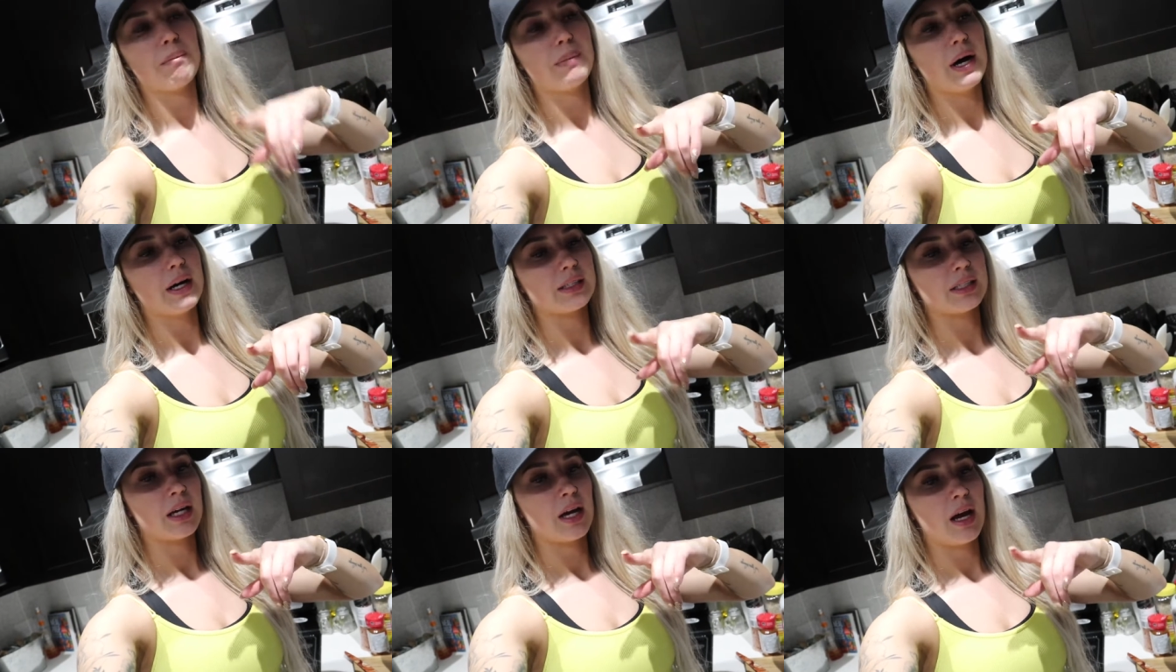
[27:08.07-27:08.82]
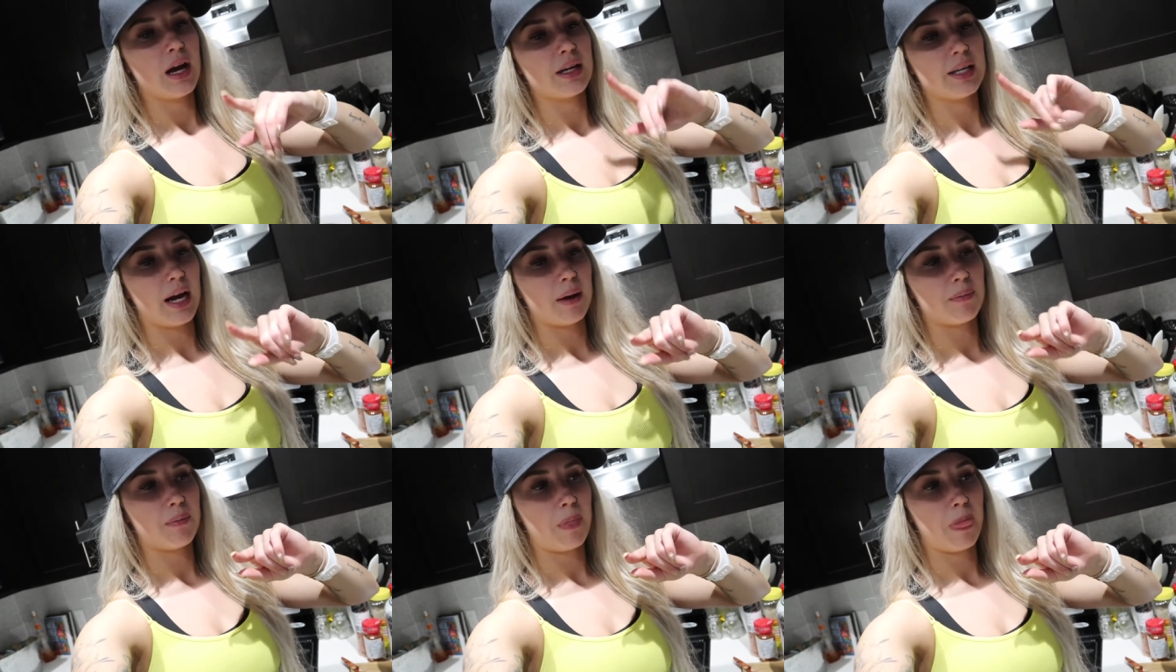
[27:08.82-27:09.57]
But yeah,
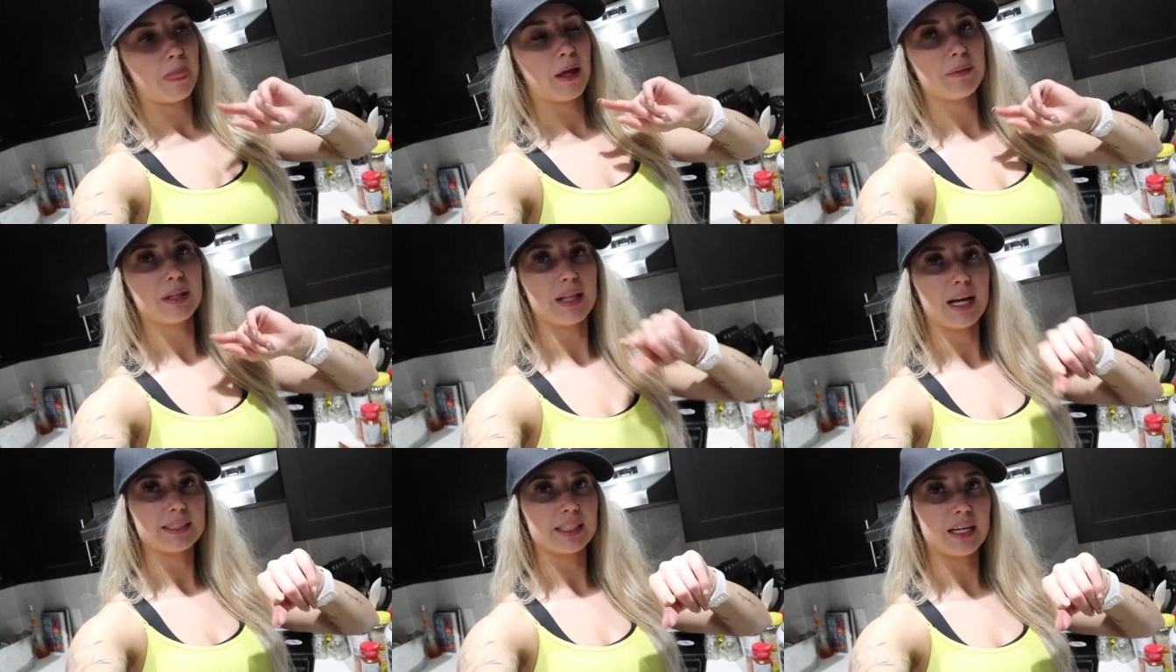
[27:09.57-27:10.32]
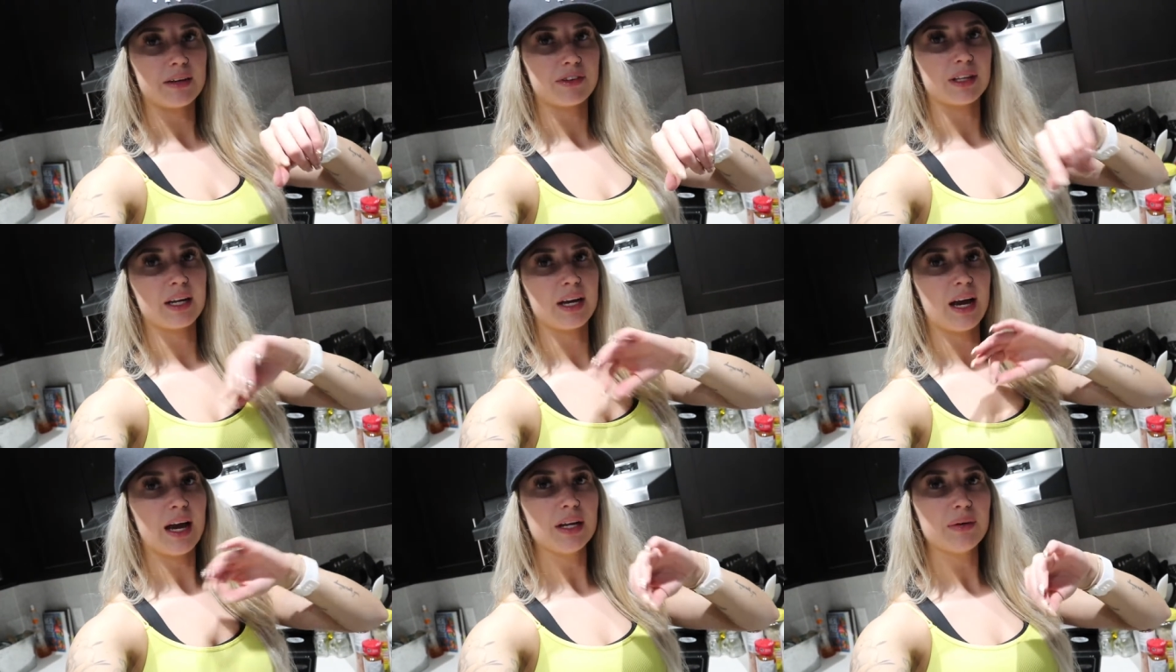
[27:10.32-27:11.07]
that'll be the last thing I eat for the
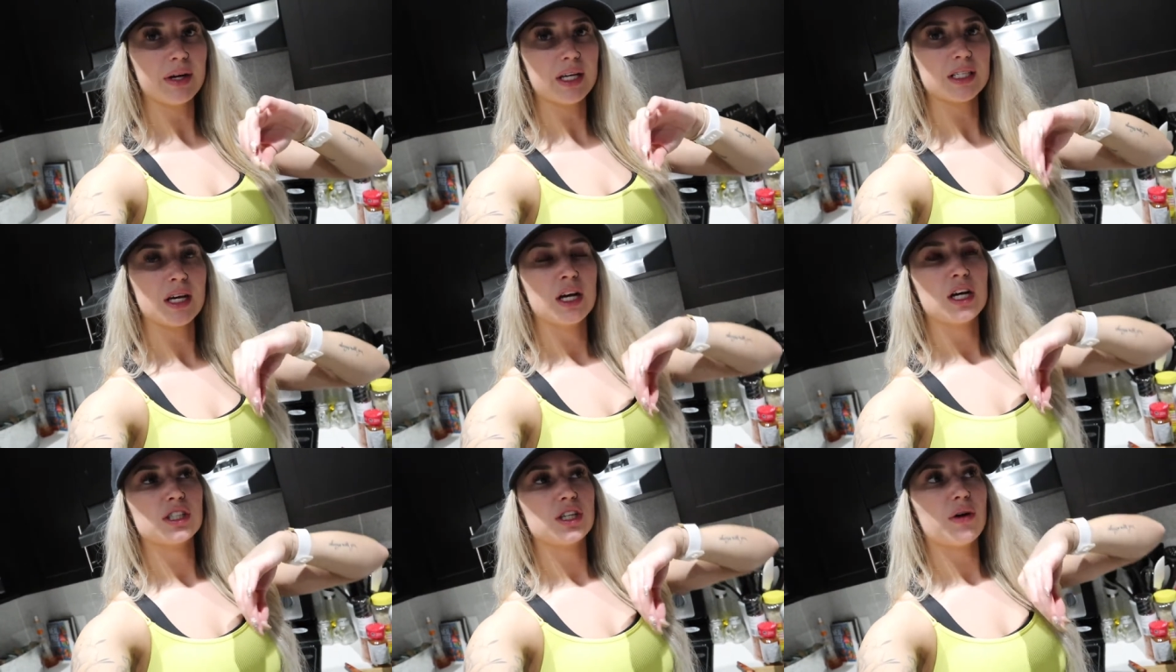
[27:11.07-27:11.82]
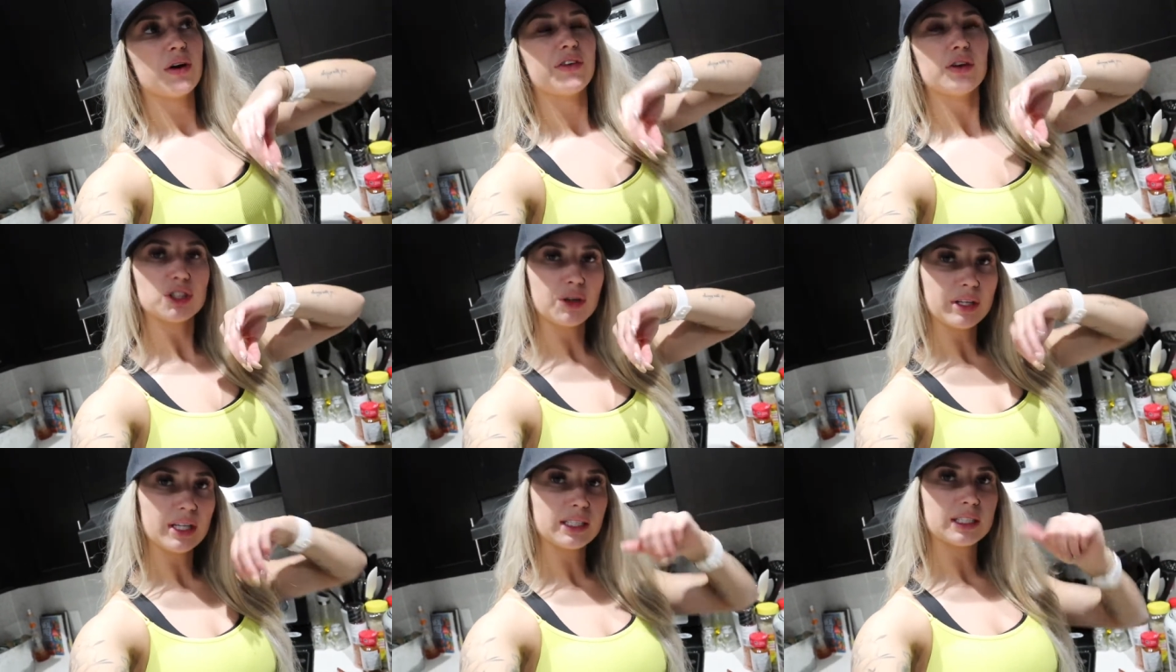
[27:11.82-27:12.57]
day. Anyways, so if you
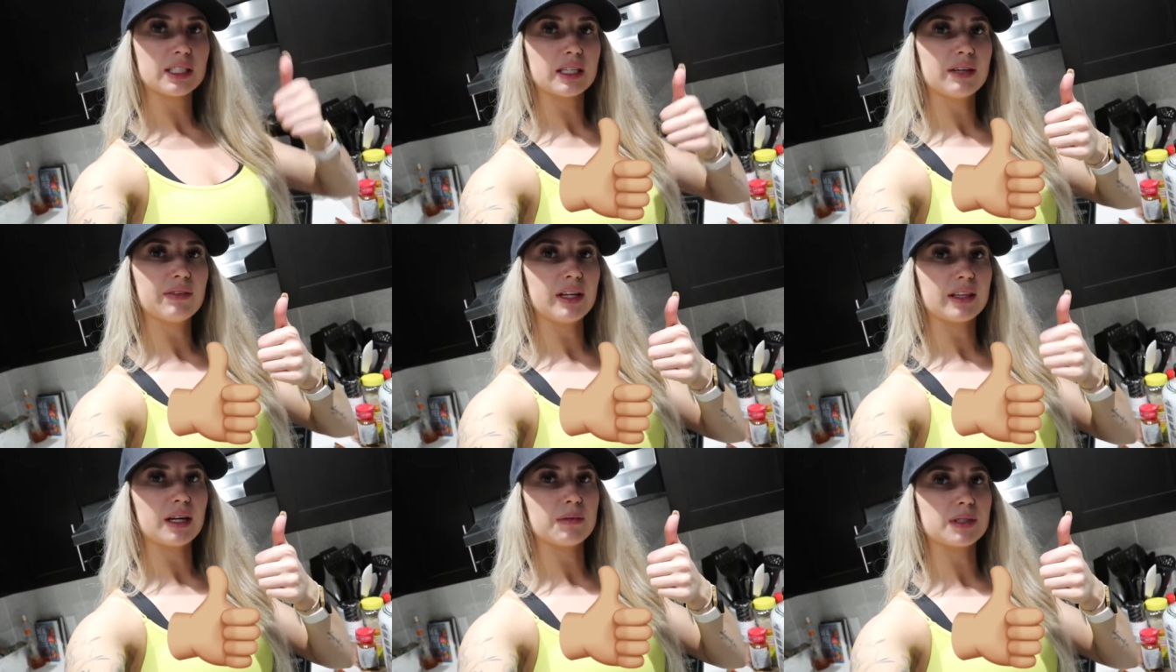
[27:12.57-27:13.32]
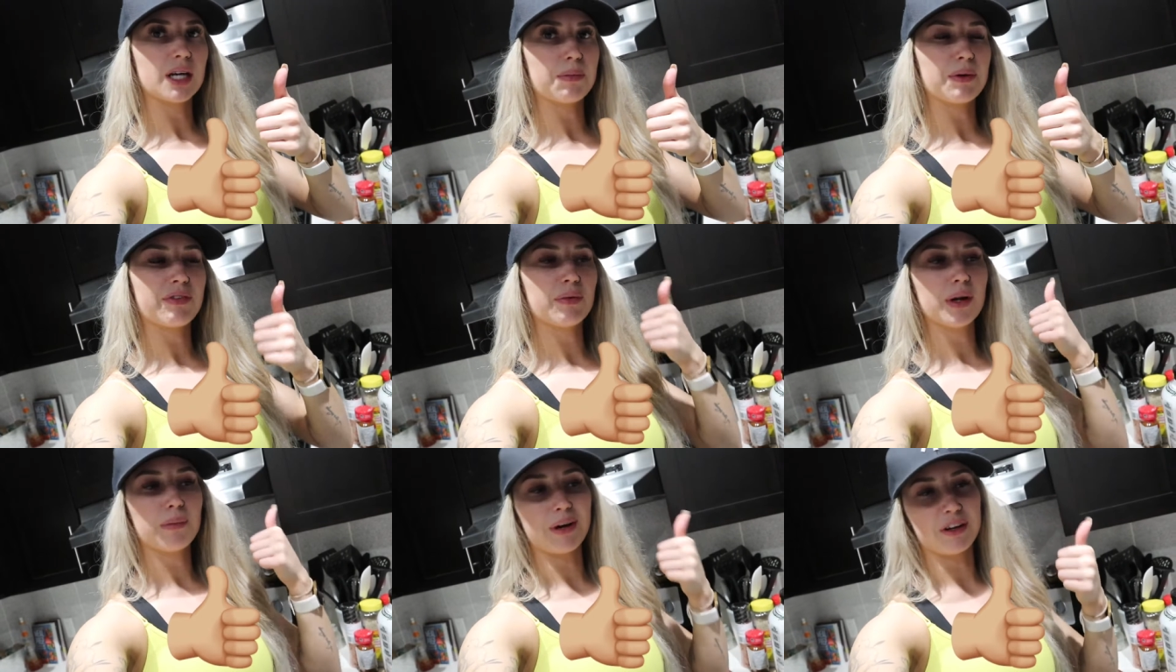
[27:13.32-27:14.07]
enjoyed this, give it a thumbs up. If you
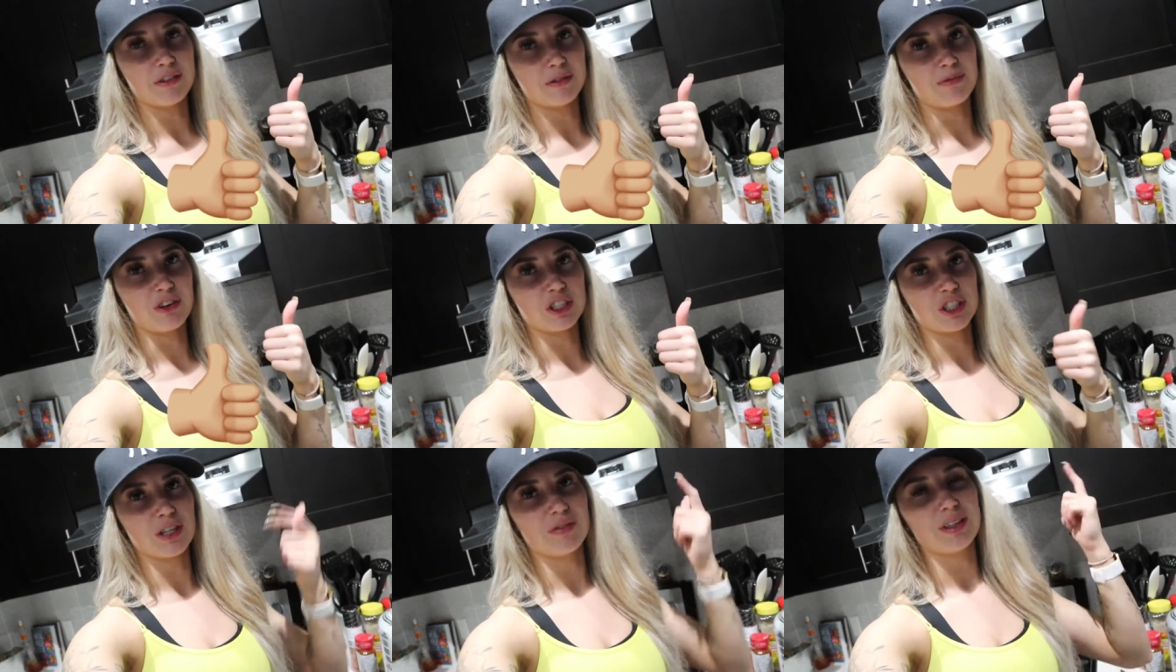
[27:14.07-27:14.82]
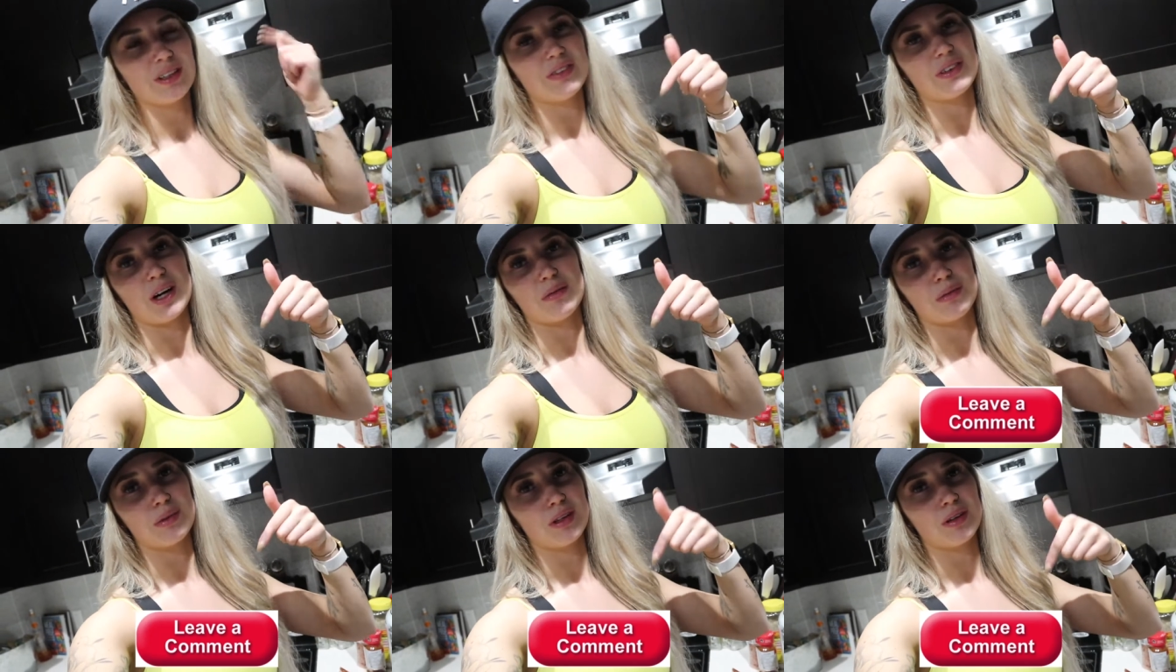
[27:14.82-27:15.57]
want a better version of it, leave a
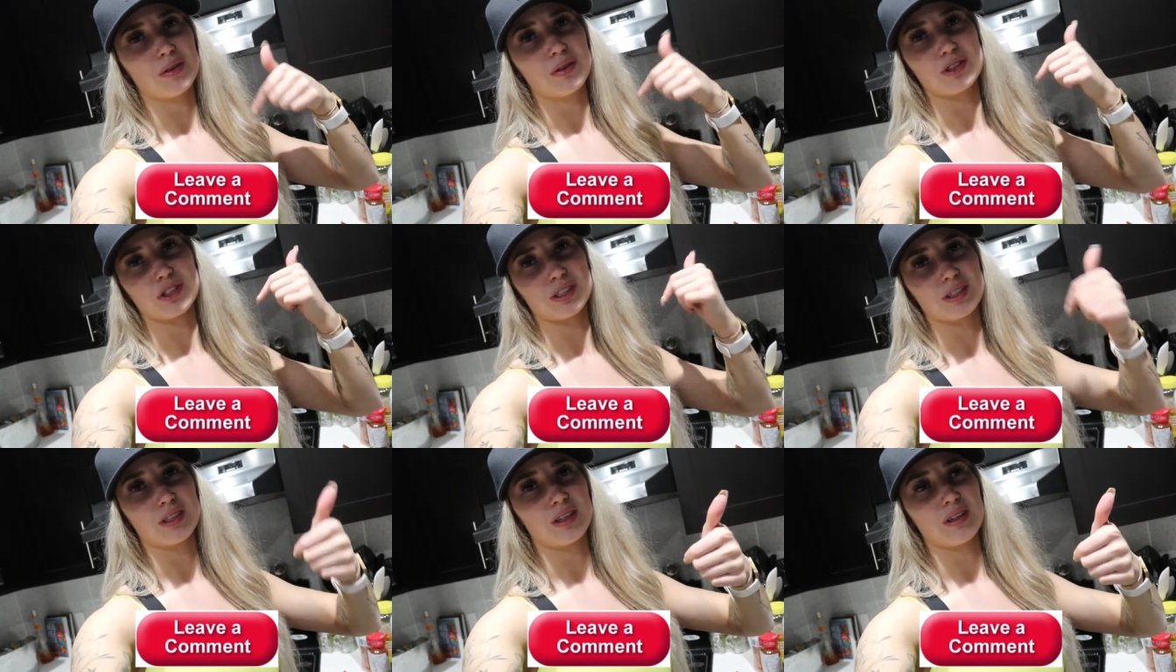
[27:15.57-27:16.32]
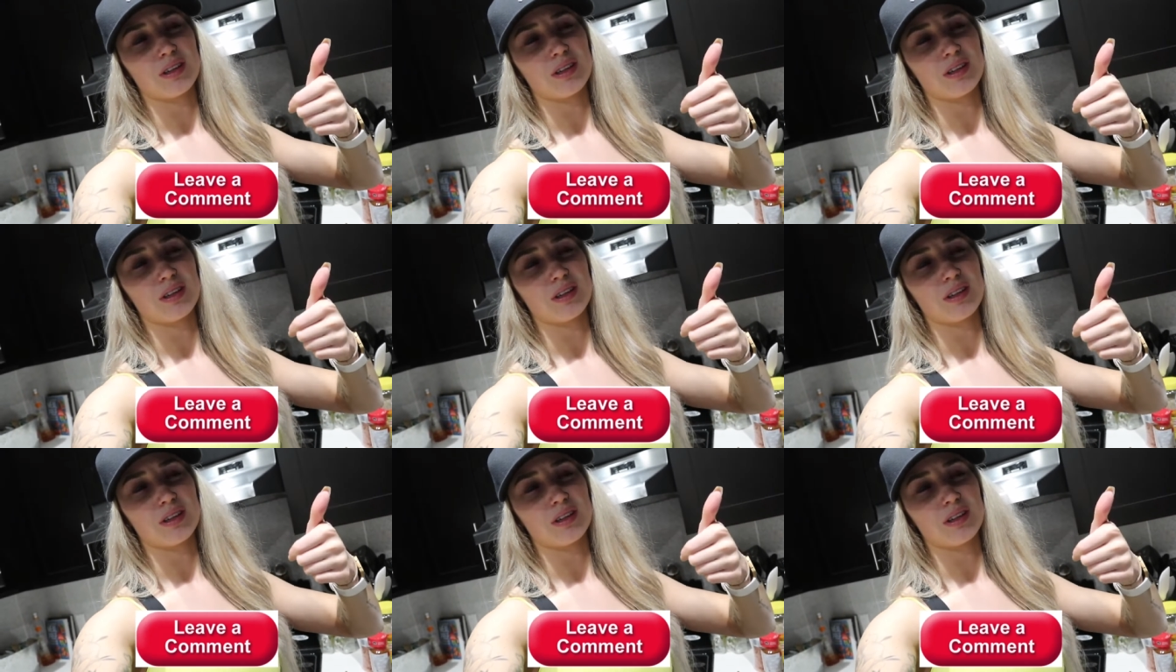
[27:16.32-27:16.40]
comment below or just